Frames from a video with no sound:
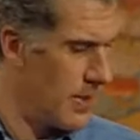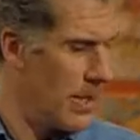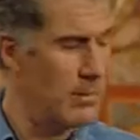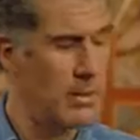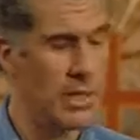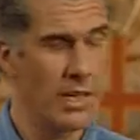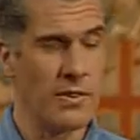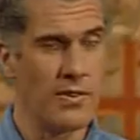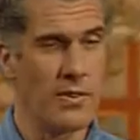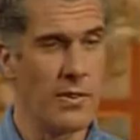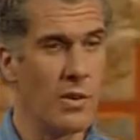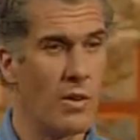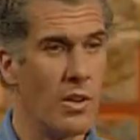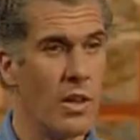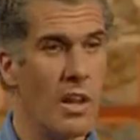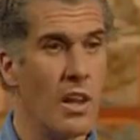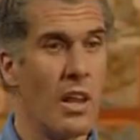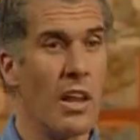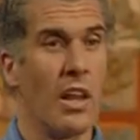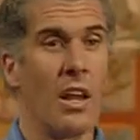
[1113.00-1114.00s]
I mean, if your
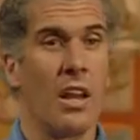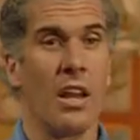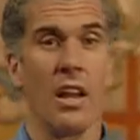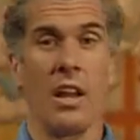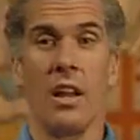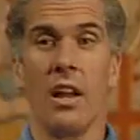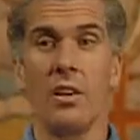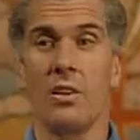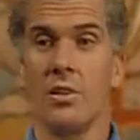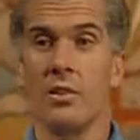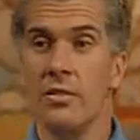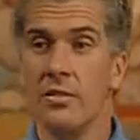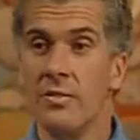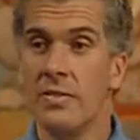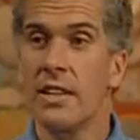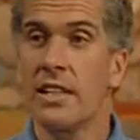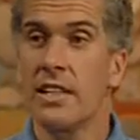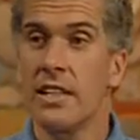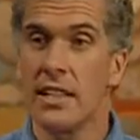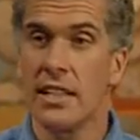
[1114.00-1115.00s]
local
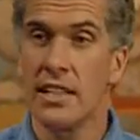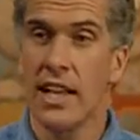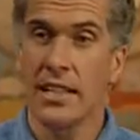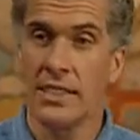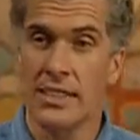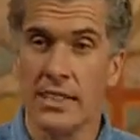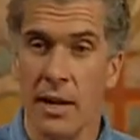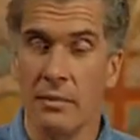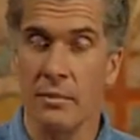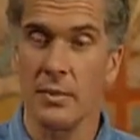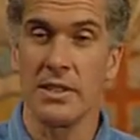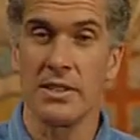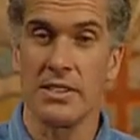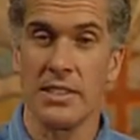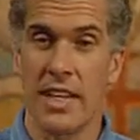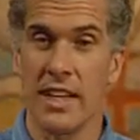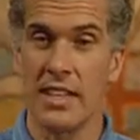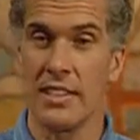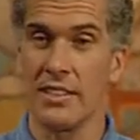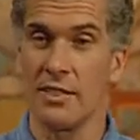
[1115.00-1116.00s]
vicar gets up and
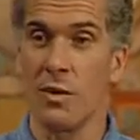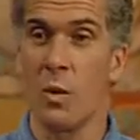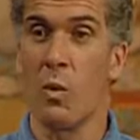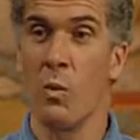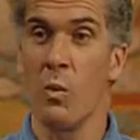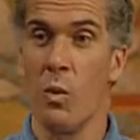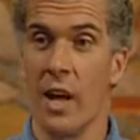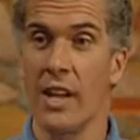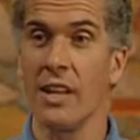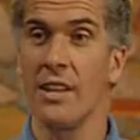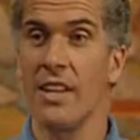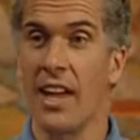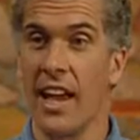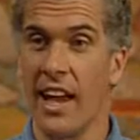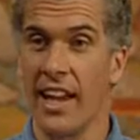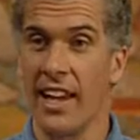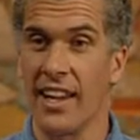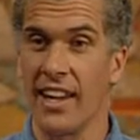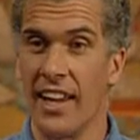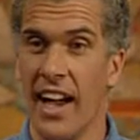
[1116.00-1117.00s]
says, one
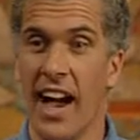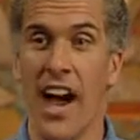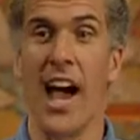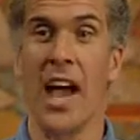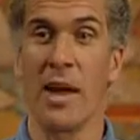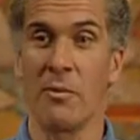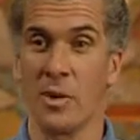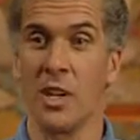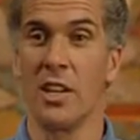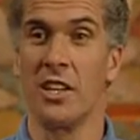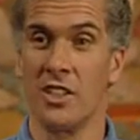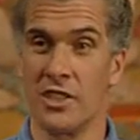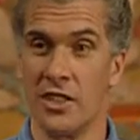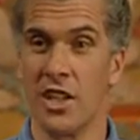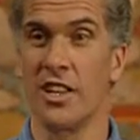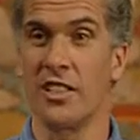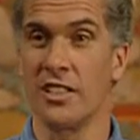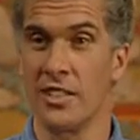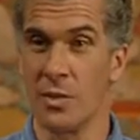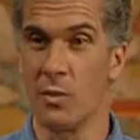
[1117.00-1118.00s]
day I'm going to
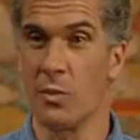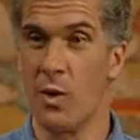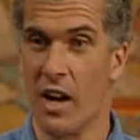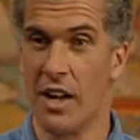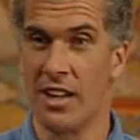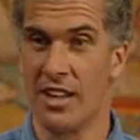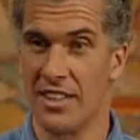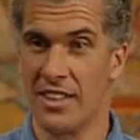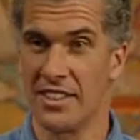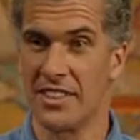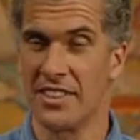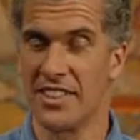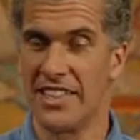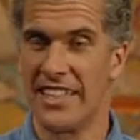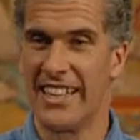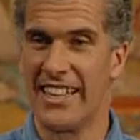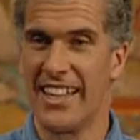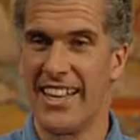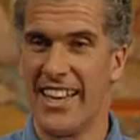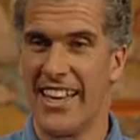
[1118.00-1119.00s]
judge the world,
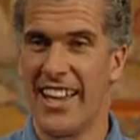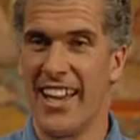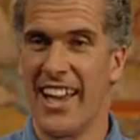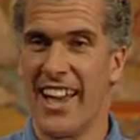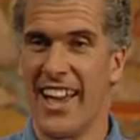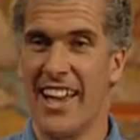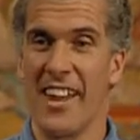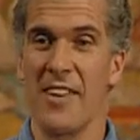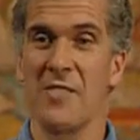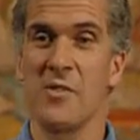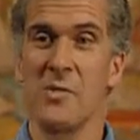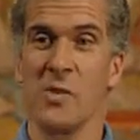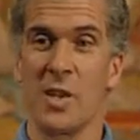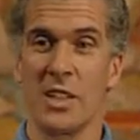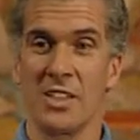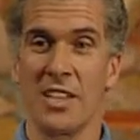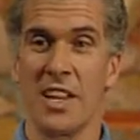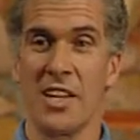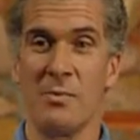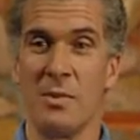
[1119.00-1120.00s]
and
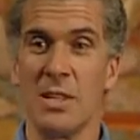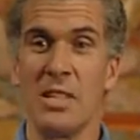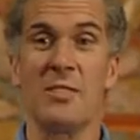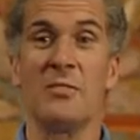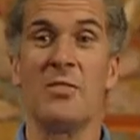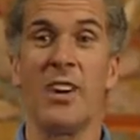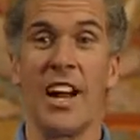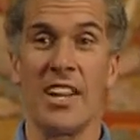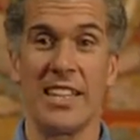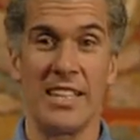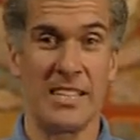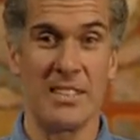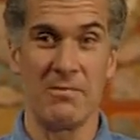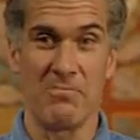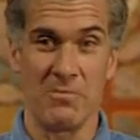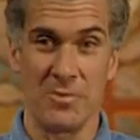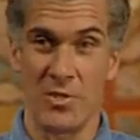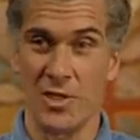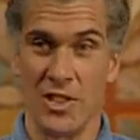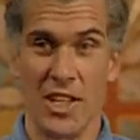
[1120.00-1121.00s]
everyone's going to be divided,
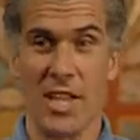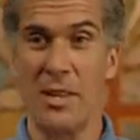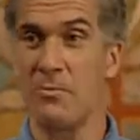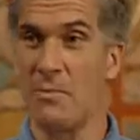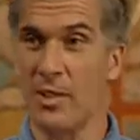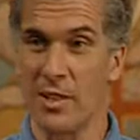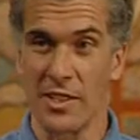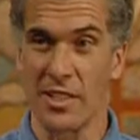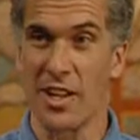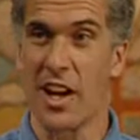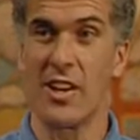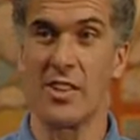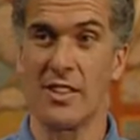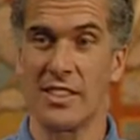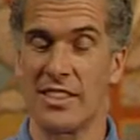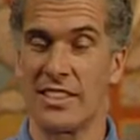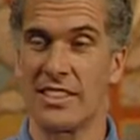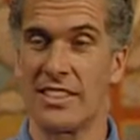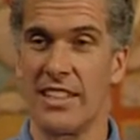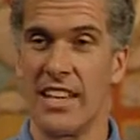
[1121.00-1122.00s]
sheep and
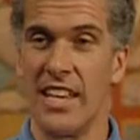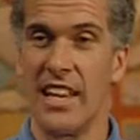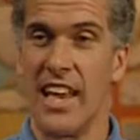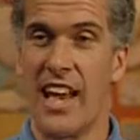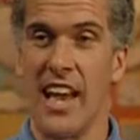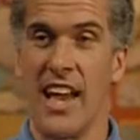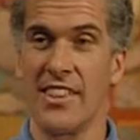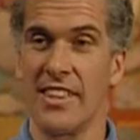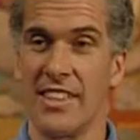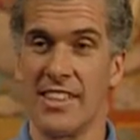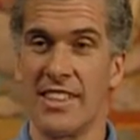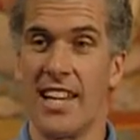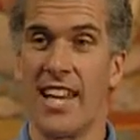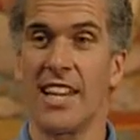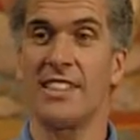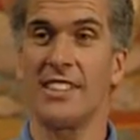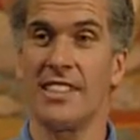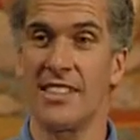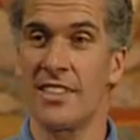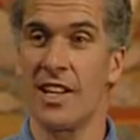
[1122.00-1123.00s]
goats, and the
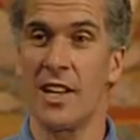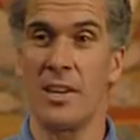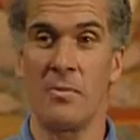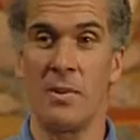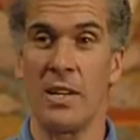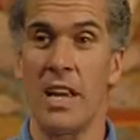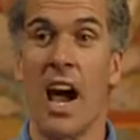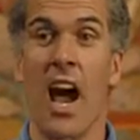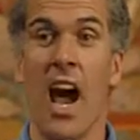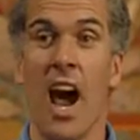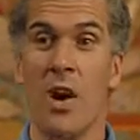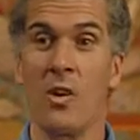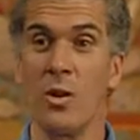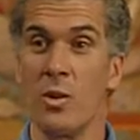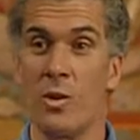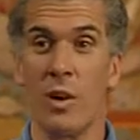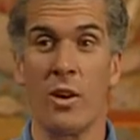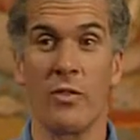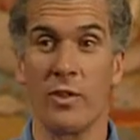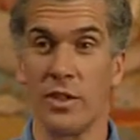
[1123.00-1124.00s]
test is going to be how
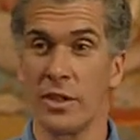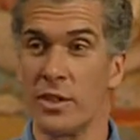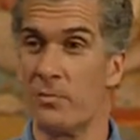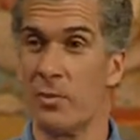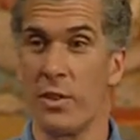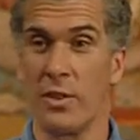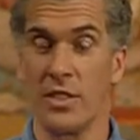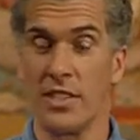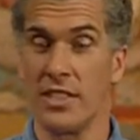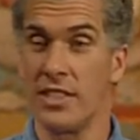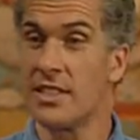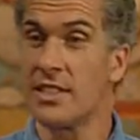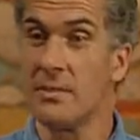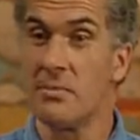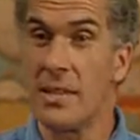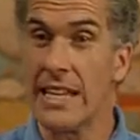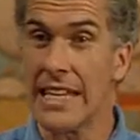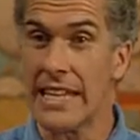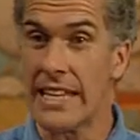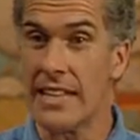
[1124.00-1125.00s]
you have responded to
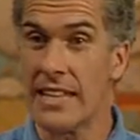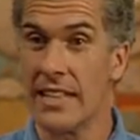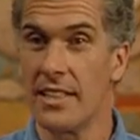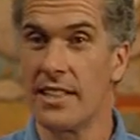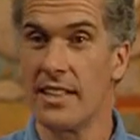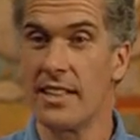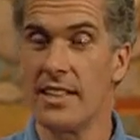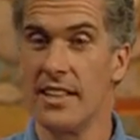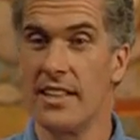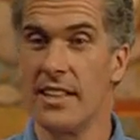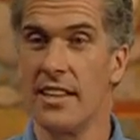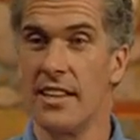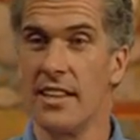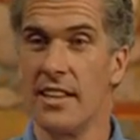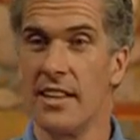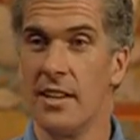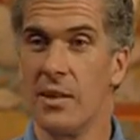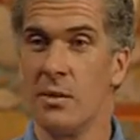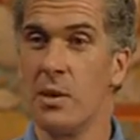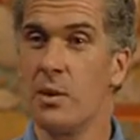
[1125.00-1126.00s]
me,
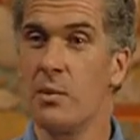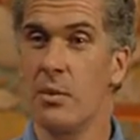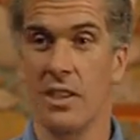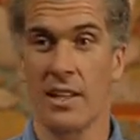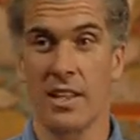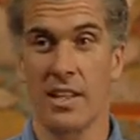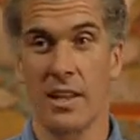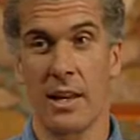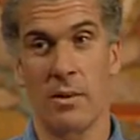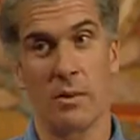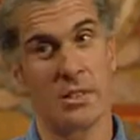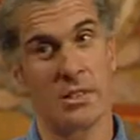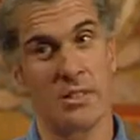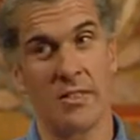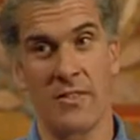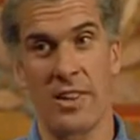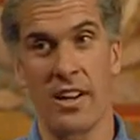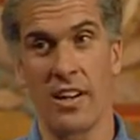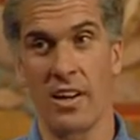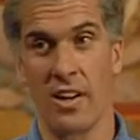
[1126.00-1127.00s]
we would think that was a
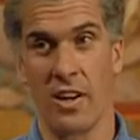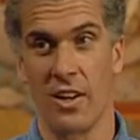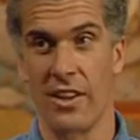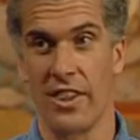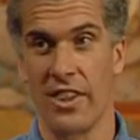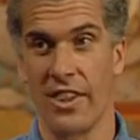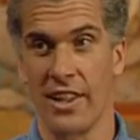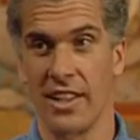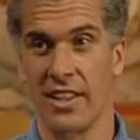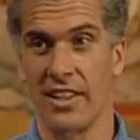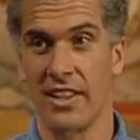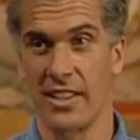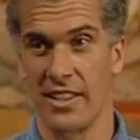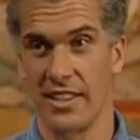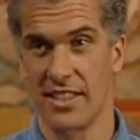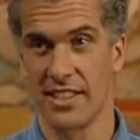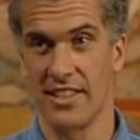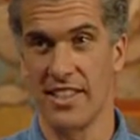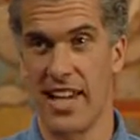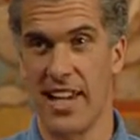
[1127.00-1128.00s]
very odd thing
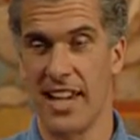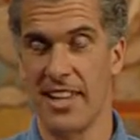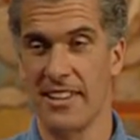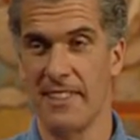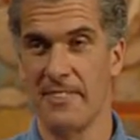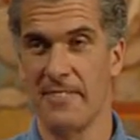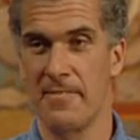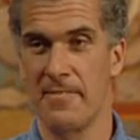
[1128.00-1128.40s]
to say.